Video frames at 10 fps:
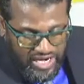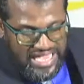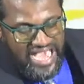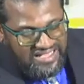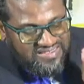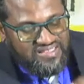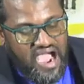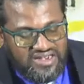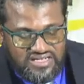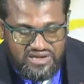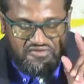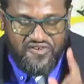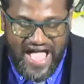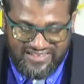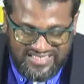a startling
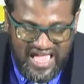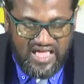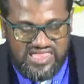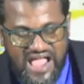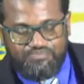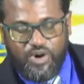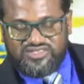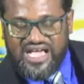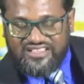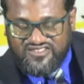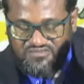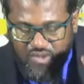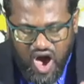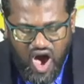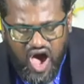fact that but a
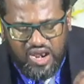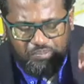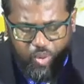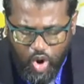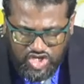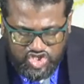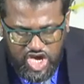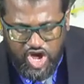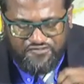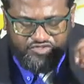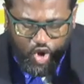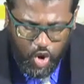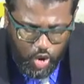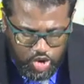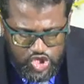small portion of
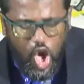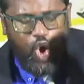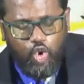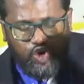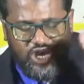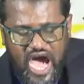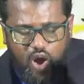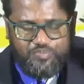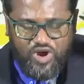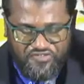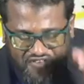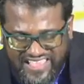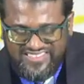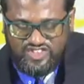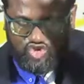those who now
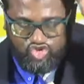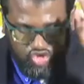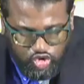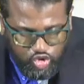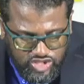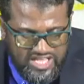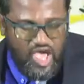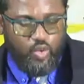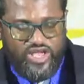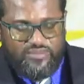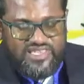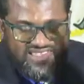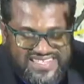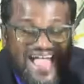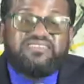profess the truth will be
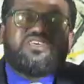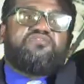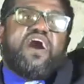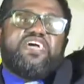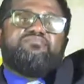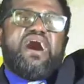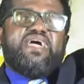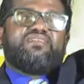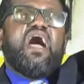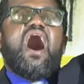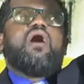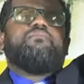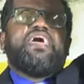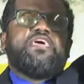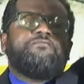sanctified by it. How
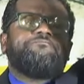many?